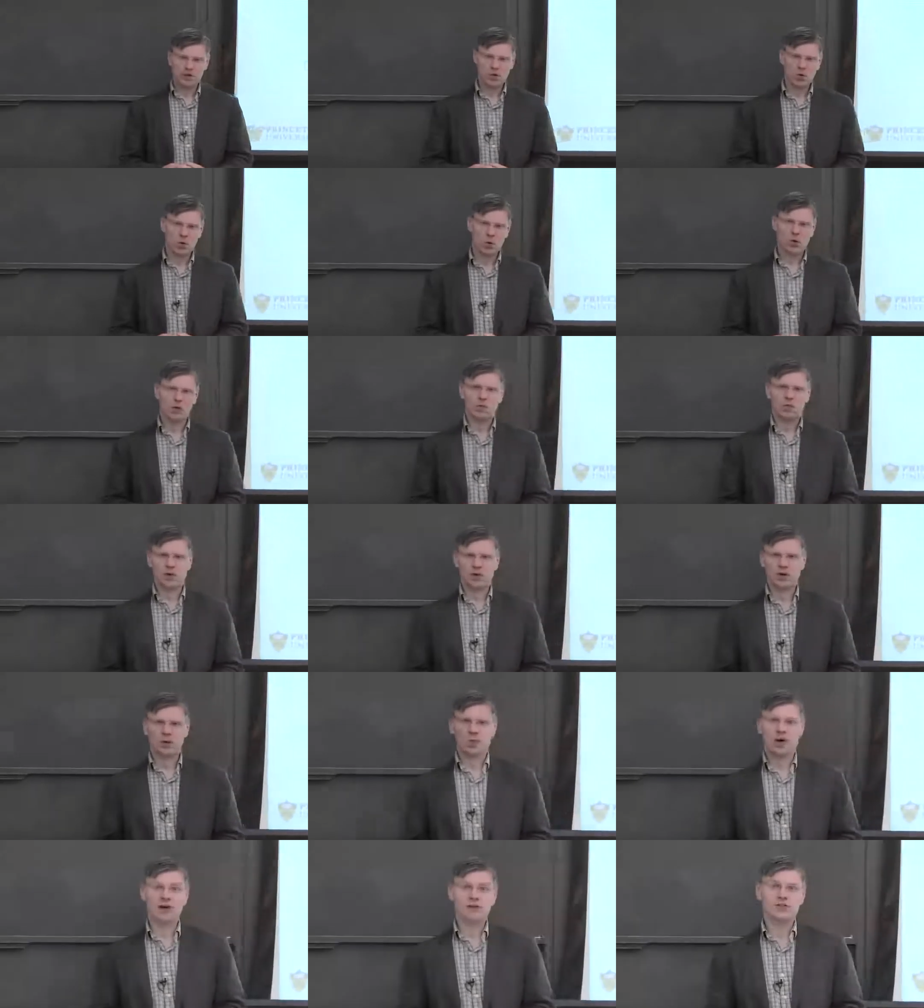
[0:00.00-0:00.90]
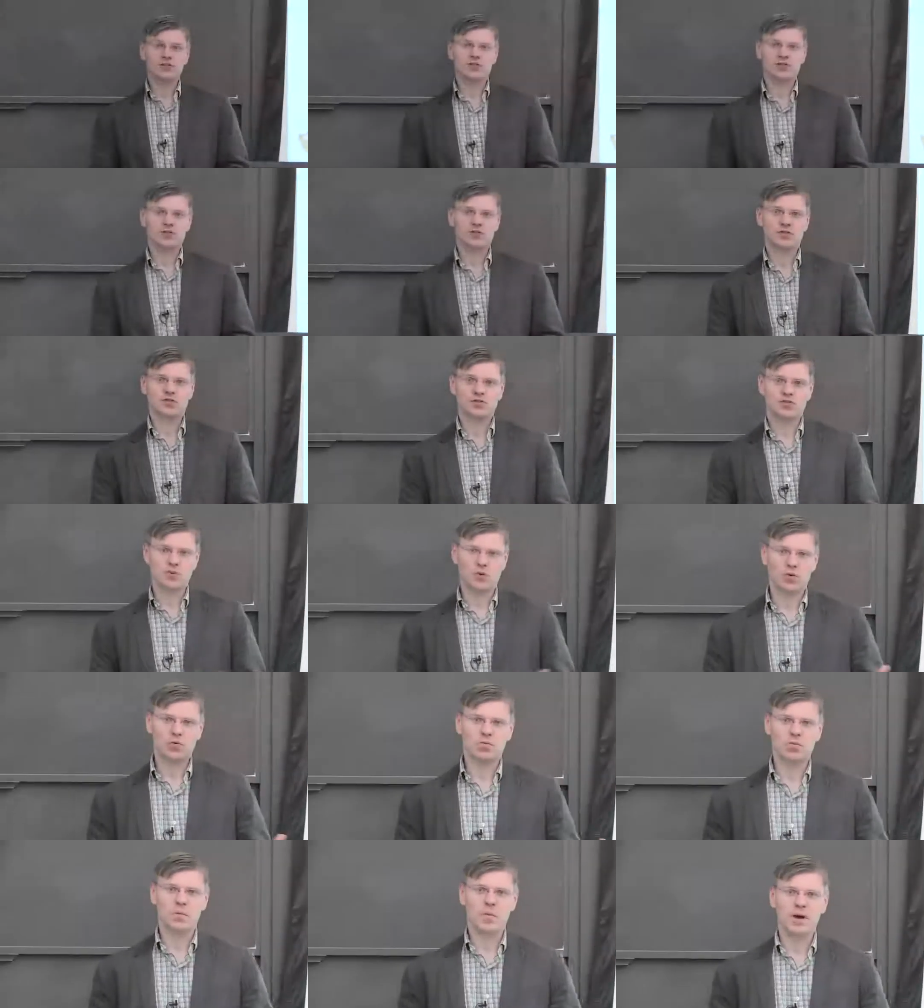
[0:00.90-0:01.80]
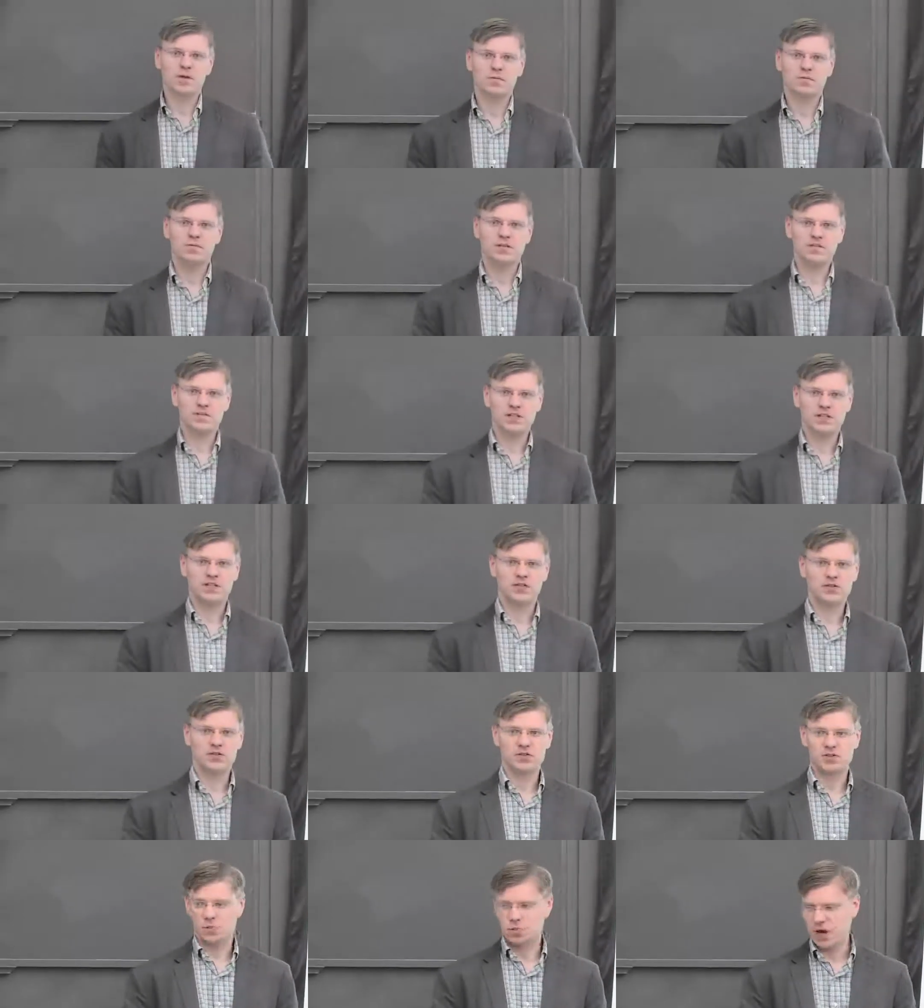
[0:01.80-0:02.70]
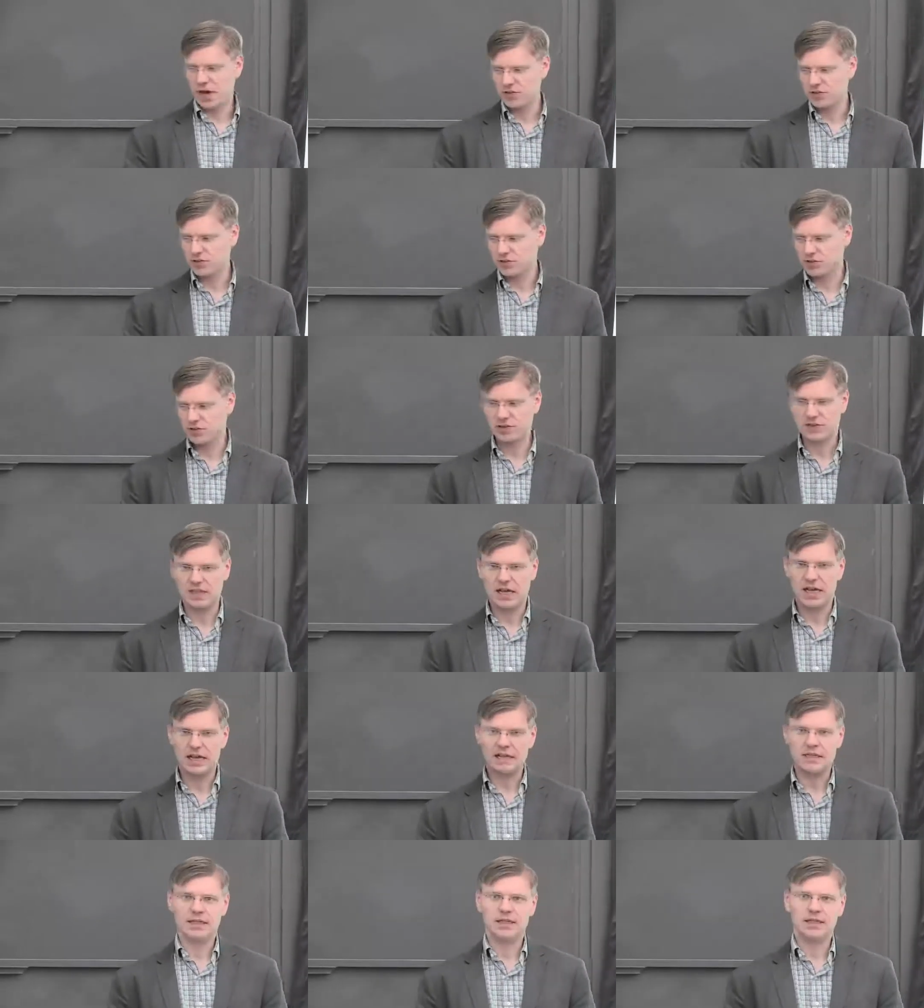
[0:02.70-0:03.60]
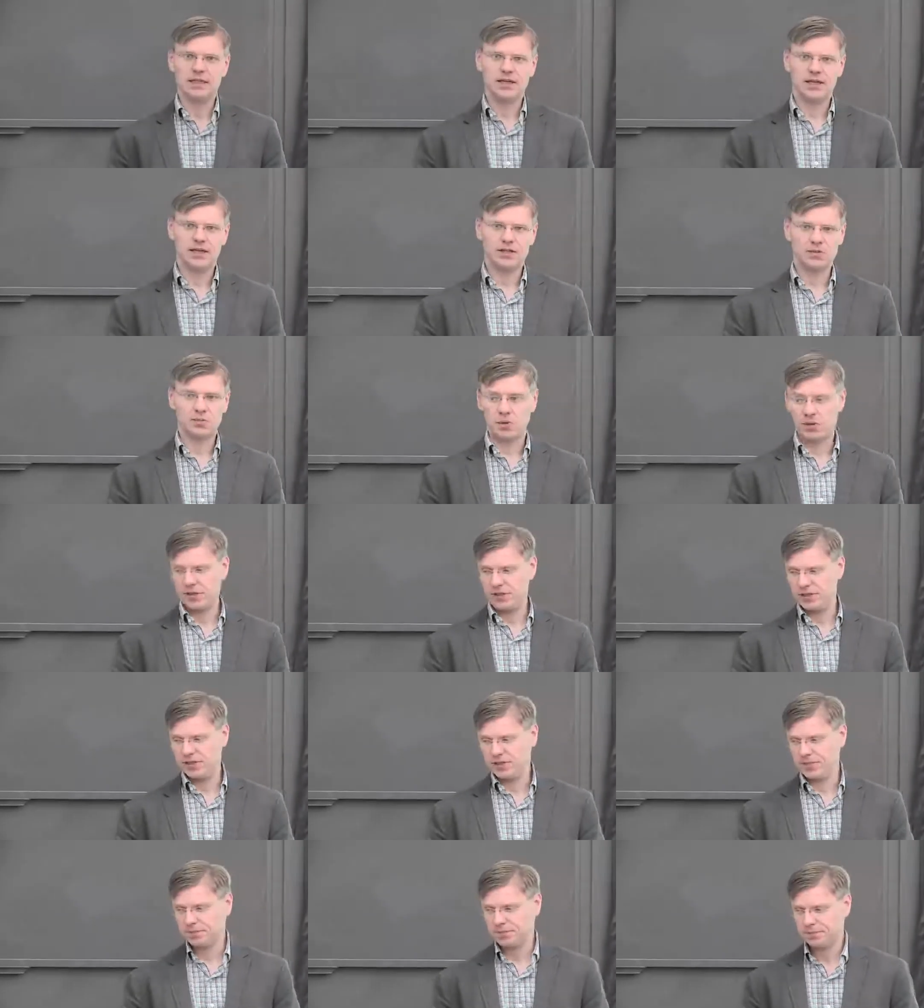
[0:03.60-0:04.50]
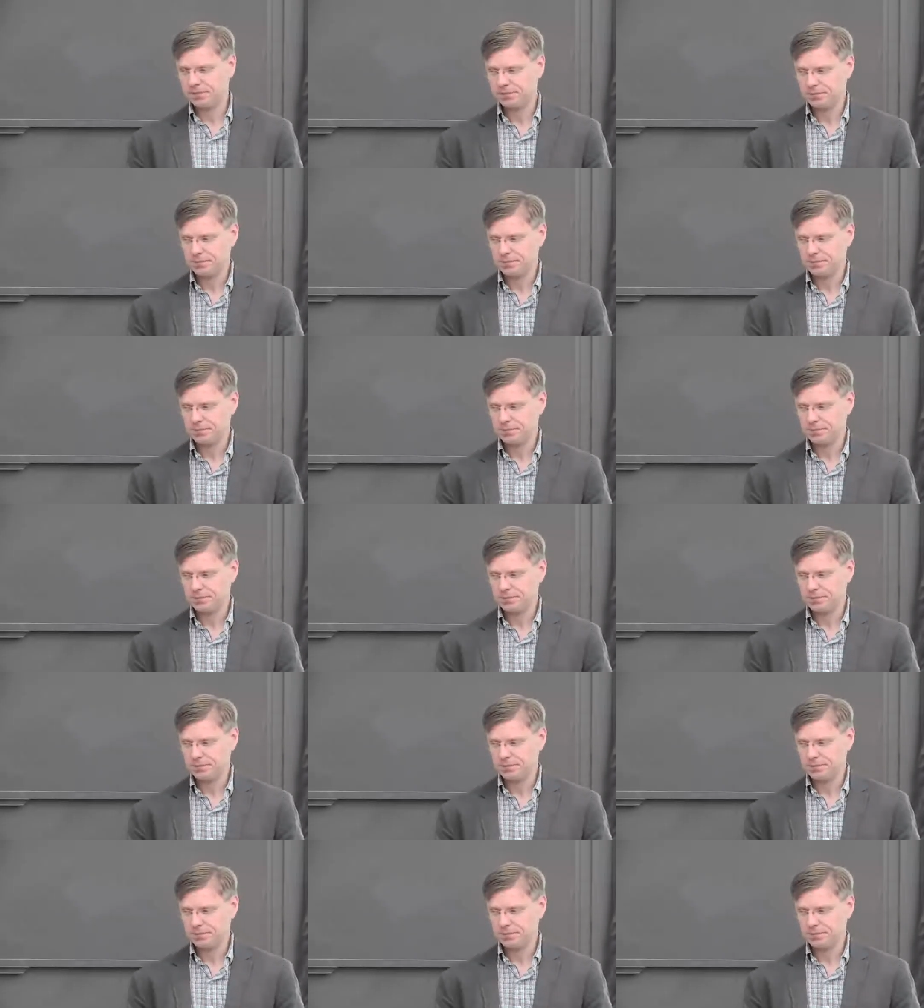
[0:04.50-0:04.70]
many-core microprocessors. So about 15 years of processor design experience.